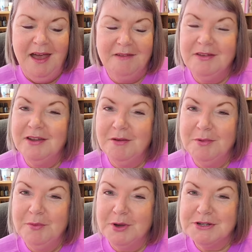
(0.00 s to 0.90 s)
I've got a
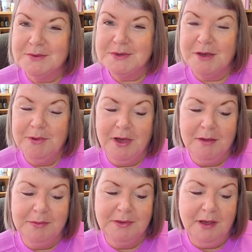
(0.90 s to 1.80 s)
couple of workshops coming
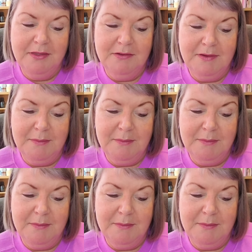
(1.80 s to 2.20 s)
up. 9th of